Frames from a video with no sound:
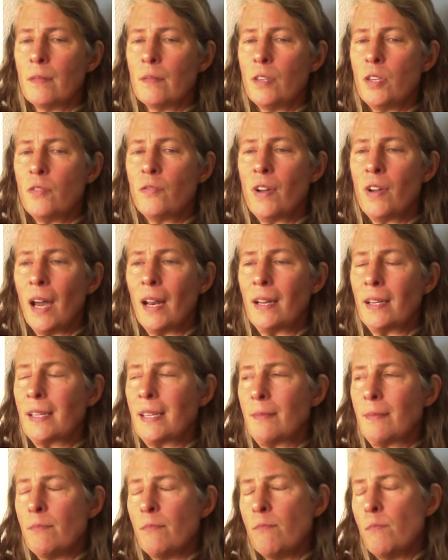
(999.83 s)
you've got to
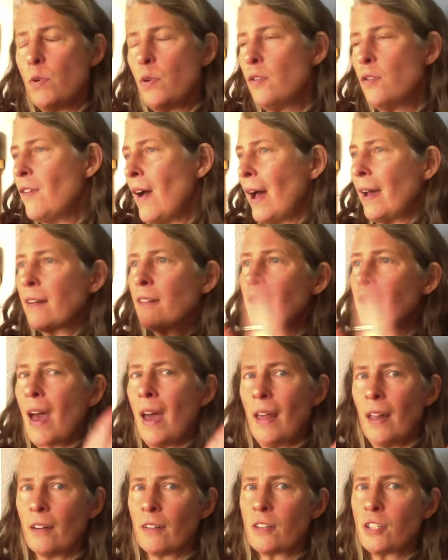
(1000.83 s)
move out of
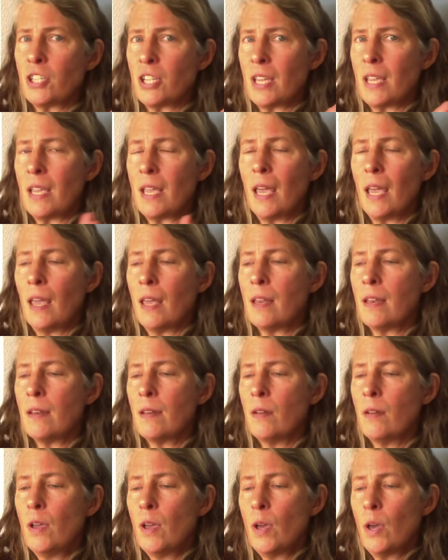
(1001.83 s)
that energy
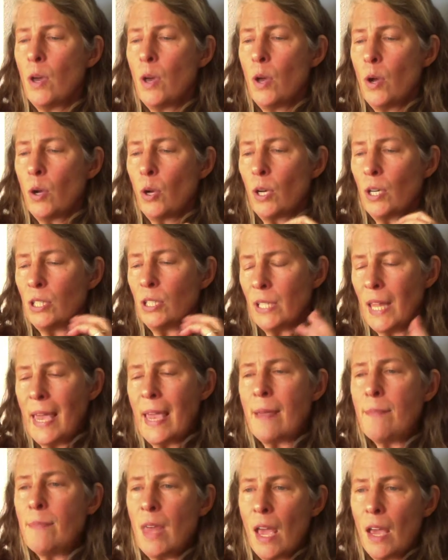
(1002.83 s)
and
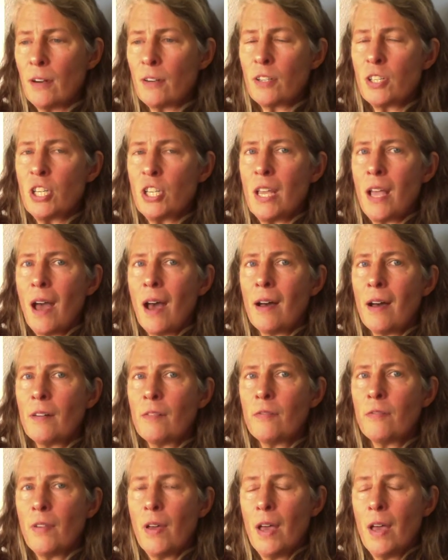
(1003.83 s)
claim the energy of